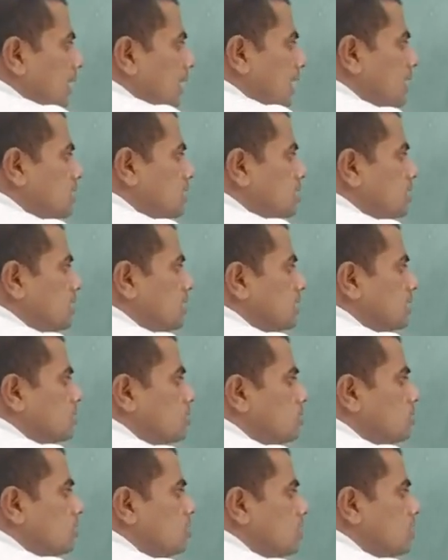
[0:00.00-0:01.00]
x
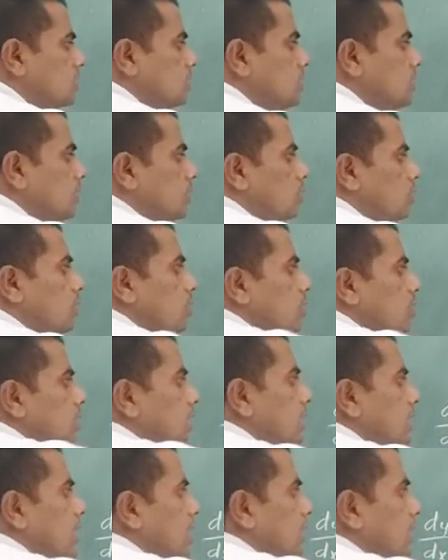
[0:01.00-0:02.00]
tends to 0,
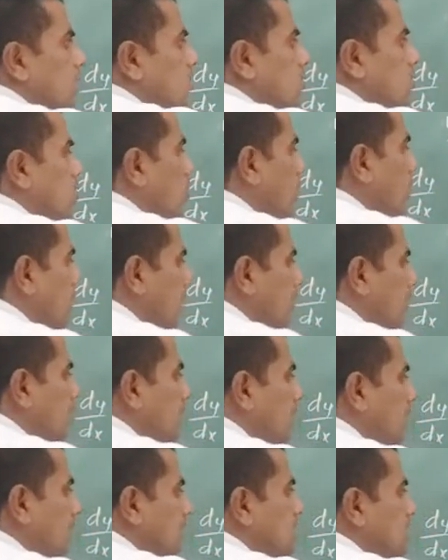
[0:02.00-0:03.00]
okay,
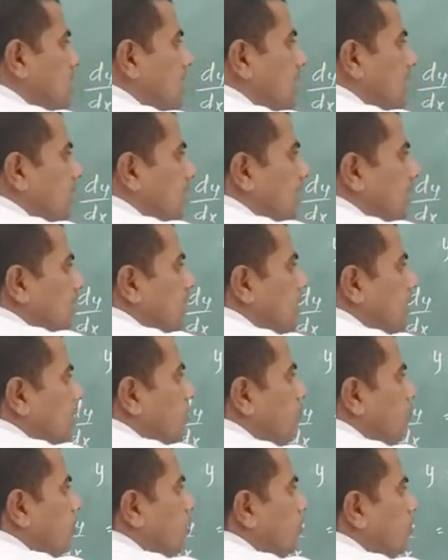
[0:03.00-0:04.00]
delta x actually,
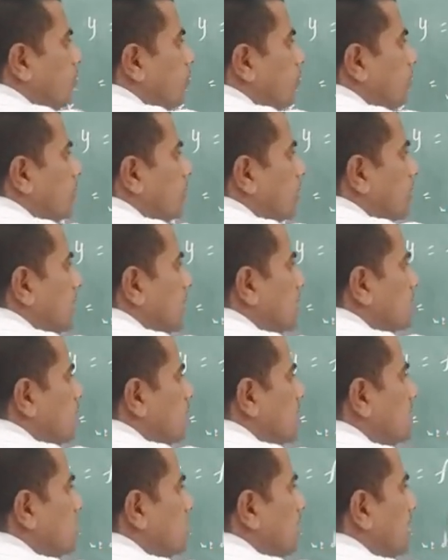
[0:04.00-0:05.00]
f of x
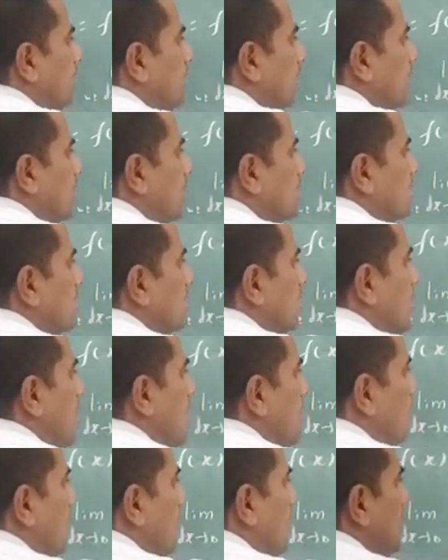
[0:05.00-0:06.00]
plus delta x
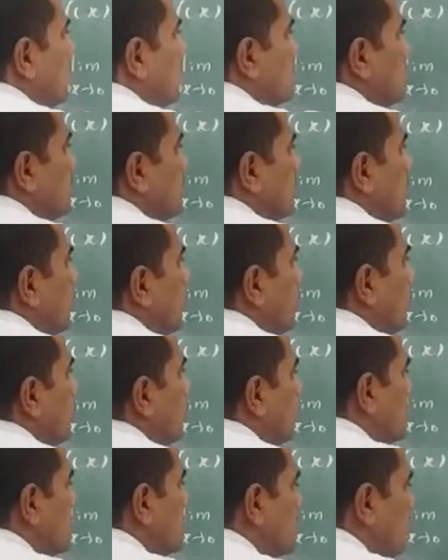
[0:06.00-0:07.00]
minus f
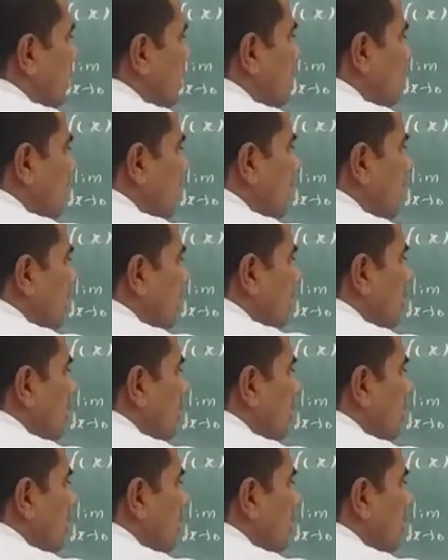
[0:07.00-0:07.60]
of x divided by